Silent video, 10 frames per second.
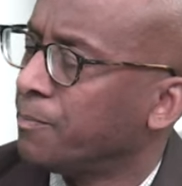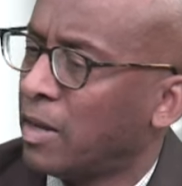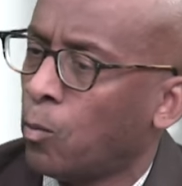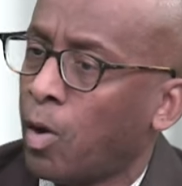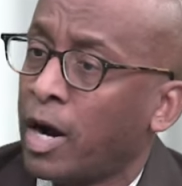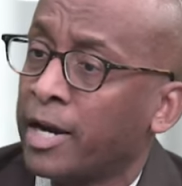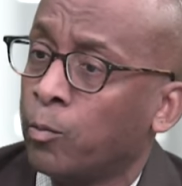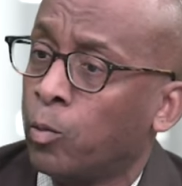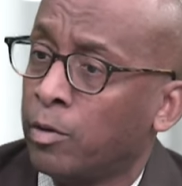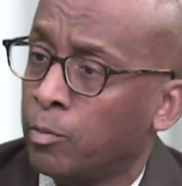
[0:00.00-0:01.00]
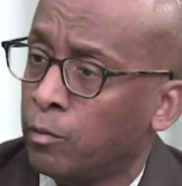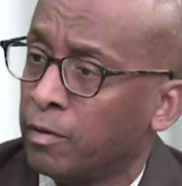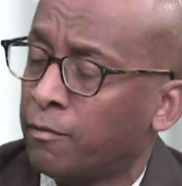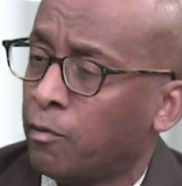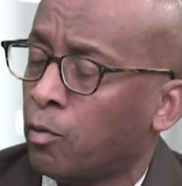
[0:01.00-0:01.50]
and why we're moving
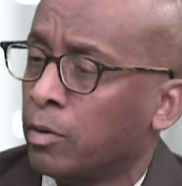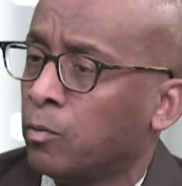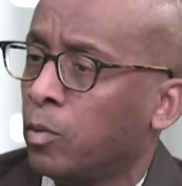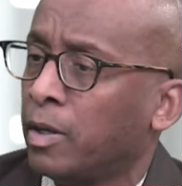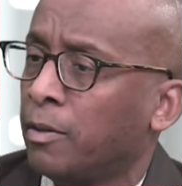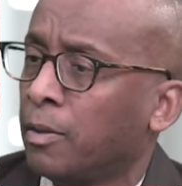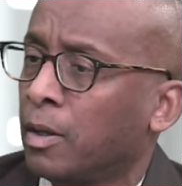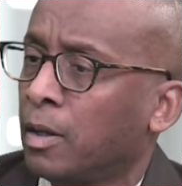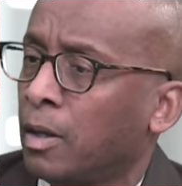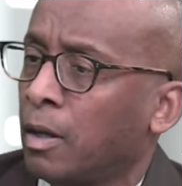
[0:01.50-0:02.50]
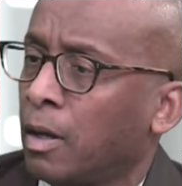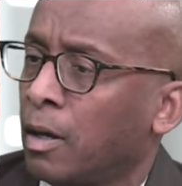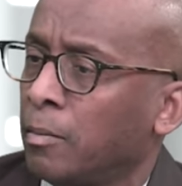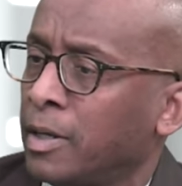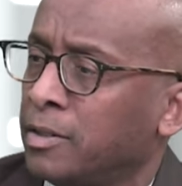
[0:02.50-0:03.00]
forward with
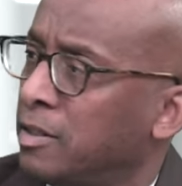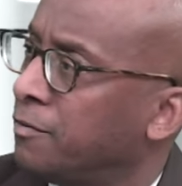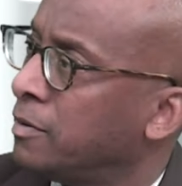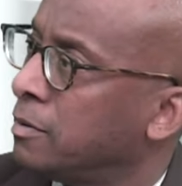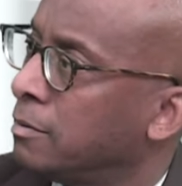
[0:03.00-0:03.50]
a different